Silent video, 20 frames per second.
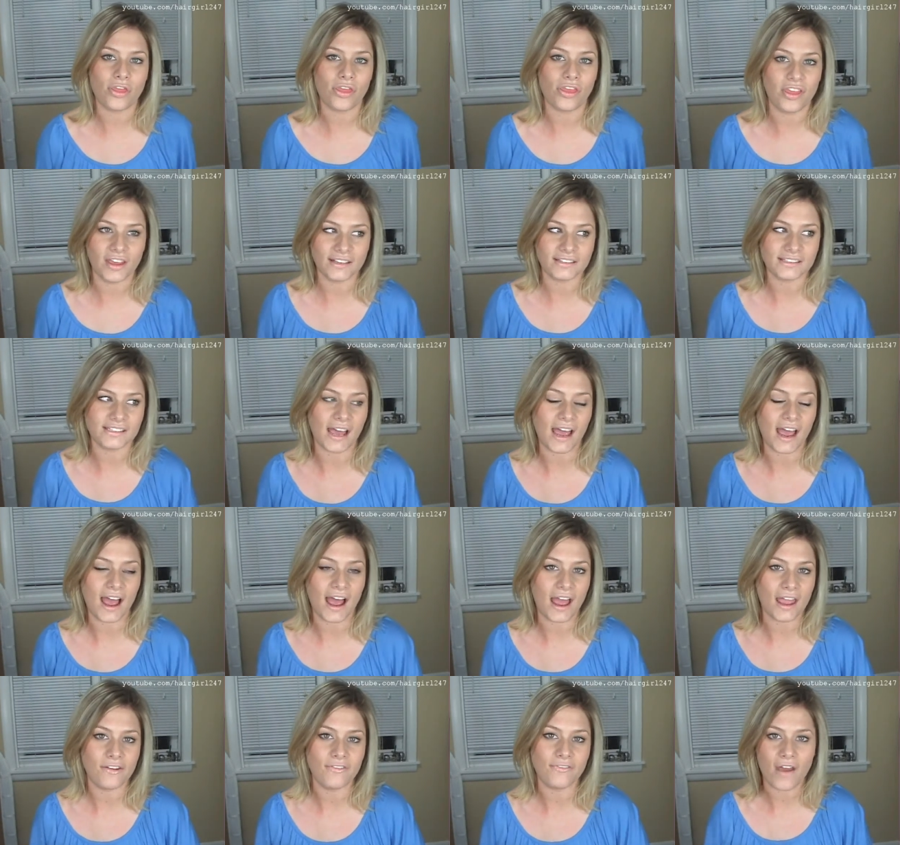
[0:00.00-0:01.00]
things that
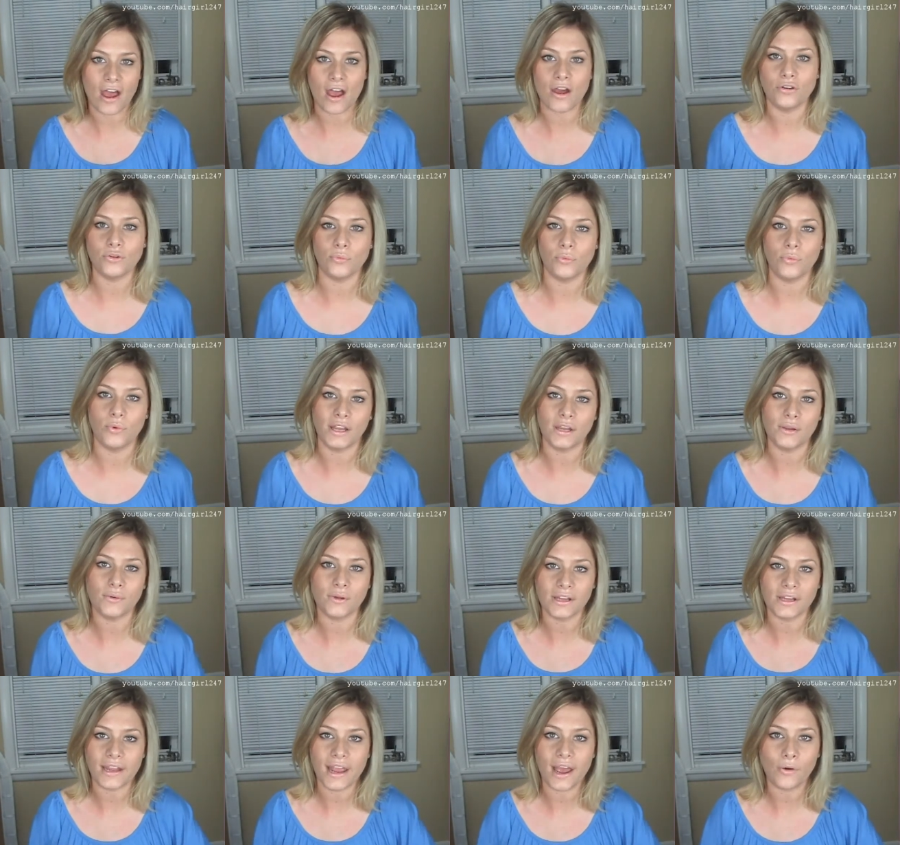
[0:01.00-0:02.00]
I found
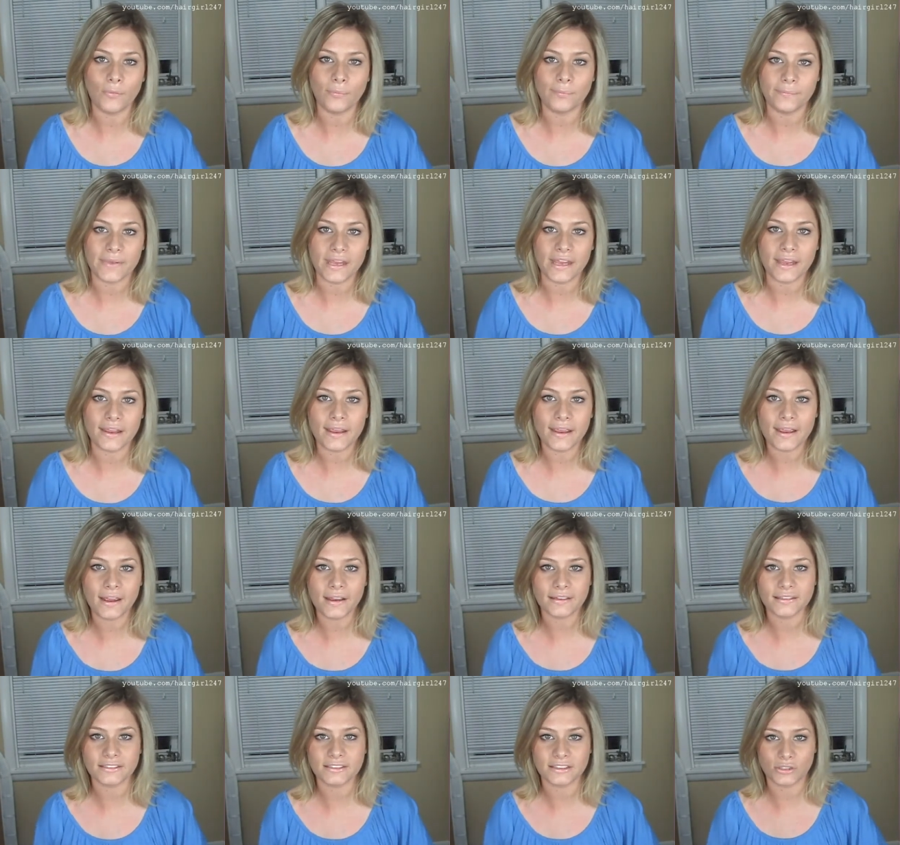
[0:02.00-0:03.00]
really helped me
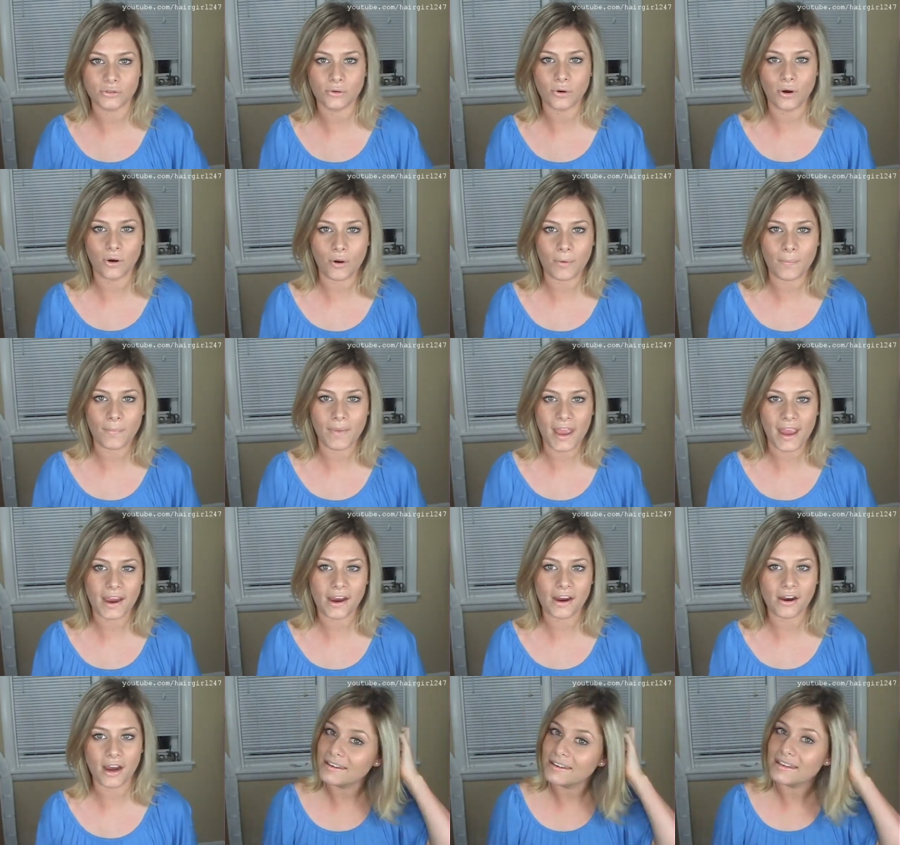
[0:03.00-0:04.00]
to grow out my
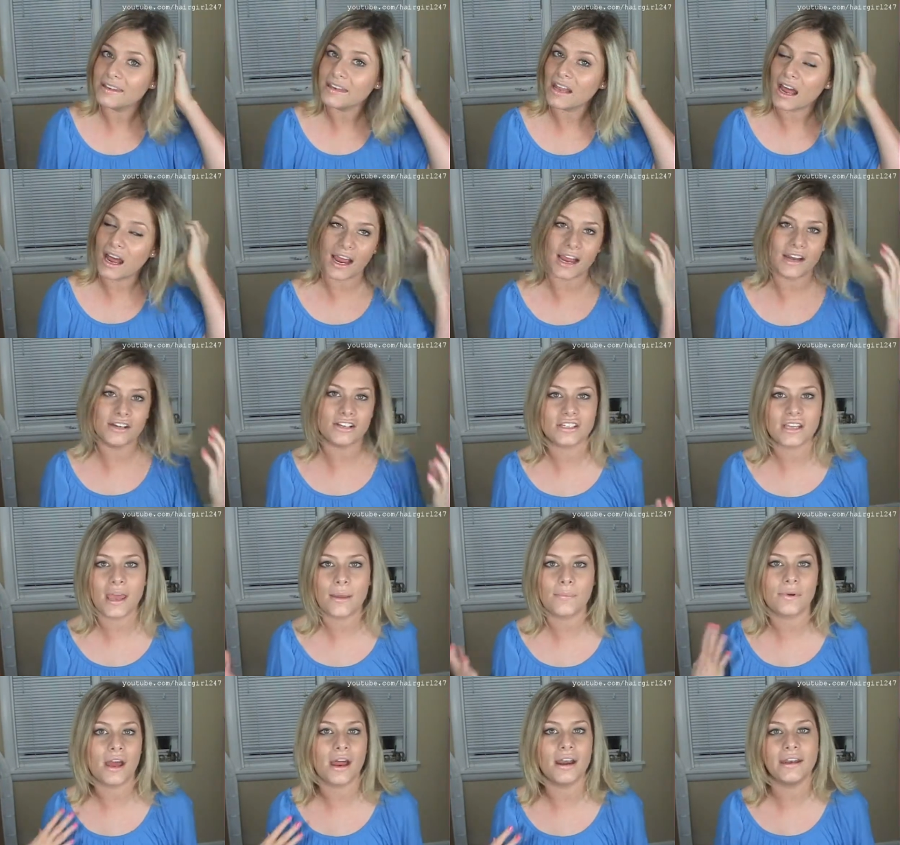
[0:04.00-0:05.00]
hair. I just
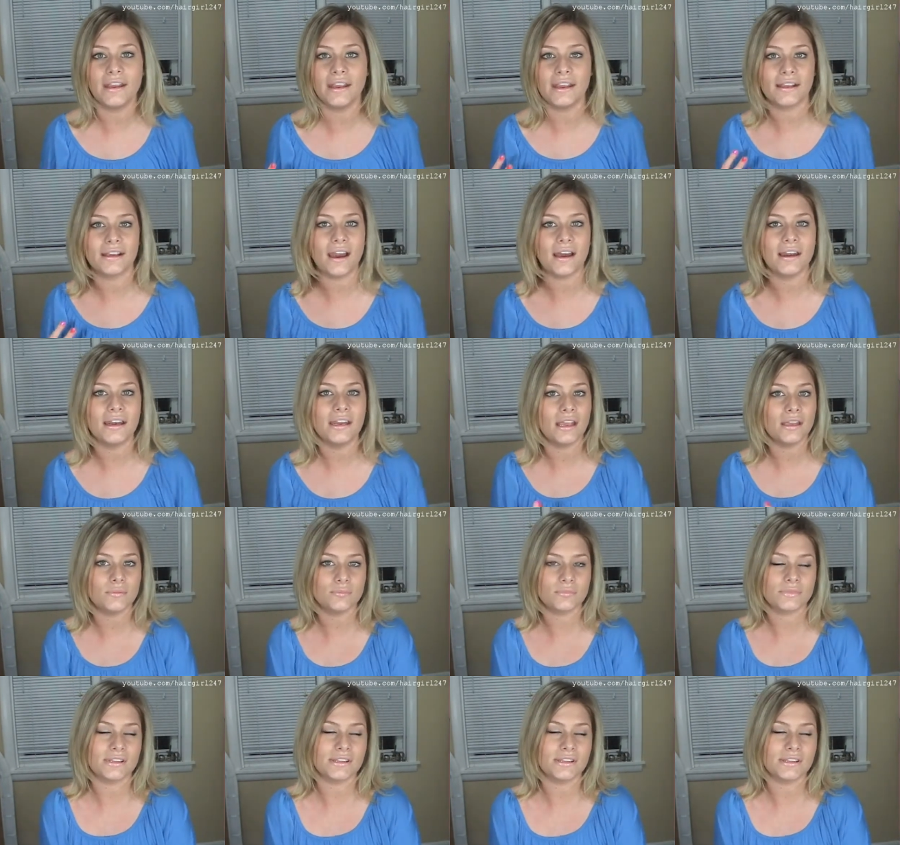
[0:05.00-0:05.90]
kept cutting it and cutting it.